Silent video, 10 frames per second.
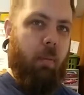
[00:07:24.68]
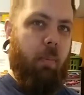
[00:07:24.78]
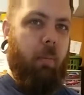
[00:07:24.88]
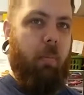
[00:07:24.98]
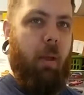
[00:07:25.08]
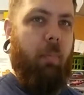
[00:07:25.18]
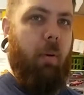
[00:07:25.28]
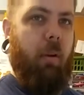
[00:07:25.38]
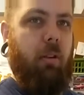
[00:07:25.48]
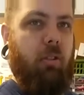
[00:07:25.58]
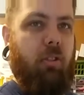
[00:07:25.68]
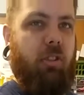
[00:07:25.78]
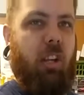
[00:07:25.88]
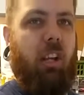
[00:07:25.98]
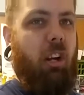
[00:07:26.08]
print the paper and
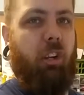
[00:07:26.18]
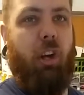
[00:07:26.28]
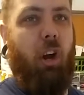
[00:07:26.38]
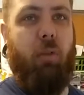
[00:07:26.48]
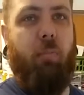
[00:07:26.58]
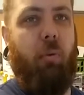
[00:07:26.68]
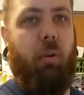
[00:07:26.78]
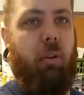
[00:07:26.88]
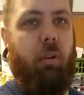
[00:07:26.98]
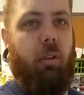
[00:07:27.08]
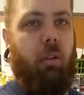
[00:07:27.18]
just stick it on cardboard.